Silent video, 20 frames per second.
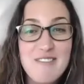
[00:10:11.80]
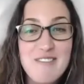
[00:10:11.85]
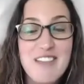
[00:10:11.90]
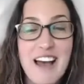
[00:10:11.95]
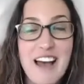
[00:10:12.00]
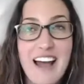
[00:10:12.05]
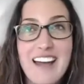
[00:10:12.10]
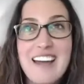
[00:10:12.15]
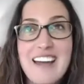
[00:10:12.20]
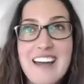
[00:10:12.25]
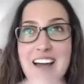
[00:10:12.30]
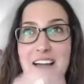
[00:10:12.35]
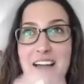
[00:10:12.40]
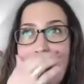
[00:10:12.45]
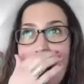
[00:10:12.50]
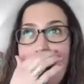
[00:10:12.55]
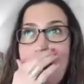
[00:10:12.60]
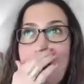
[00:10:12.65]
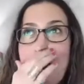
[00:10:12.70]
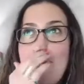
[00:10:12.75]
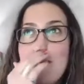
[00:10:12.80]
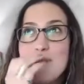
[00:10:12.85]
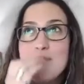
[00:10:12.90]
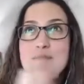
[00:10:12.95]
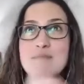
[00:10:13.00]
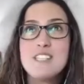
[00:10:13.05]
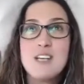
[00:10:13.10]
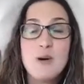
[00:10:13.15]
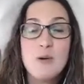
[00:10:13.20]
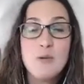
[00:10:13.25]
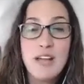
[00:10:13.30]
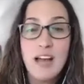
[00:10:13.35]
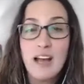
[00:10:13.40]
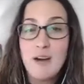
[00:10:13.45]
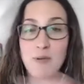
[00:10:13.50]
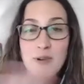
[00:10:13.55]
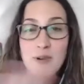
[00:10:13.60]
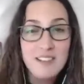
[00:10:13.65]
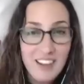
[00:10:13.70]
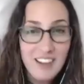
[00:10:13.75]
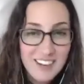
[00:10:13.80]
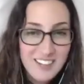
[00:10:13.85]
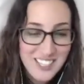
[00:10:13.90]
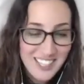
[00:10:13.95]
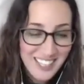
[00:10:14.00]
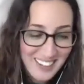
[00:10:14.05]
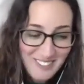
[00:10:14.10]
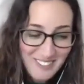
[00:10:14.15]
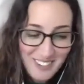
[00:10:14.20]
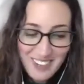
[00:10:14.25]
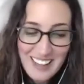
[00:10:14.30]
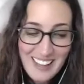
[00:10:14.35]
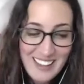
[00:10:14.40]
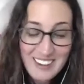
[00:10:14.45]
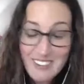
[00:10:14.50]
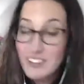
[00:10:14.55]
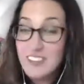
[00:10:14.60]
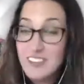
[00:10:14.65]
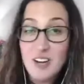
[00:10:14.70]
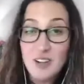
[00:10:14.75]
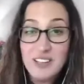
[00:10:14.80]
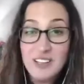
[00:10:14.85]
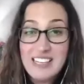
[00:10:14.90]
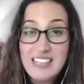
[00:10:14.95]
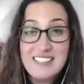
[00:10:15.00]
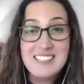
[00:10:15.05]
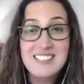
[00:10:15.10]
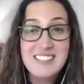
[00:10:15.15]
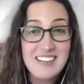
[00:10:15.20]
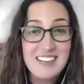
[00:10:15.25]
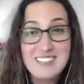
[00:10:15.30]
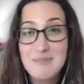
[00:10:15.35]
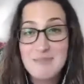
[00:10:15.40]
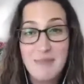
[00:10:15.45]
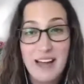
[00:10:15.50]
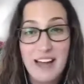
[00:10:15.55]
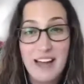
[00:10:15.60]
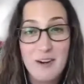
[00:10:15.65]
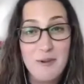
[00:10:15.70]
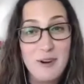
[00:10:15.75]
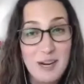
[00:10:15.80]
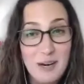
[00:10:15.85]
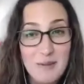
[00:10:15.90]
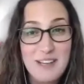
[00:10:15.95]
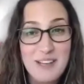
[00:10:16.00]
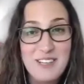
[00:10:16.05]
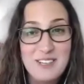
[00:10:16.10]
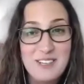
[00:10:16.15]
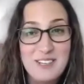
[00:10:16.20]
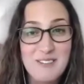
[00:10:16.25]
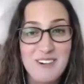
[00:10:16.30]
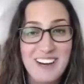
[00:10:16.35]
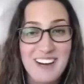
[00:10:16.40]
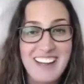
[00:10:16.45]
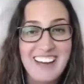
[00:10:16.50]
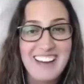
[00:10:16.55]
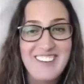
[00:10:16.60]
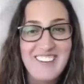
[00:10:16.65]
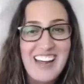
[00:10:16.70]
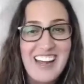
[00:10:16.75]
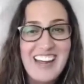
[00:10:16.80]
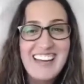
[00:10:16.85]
that um, so yeah we're launching we're like no list doesn't matter we're going to make you do the work anyway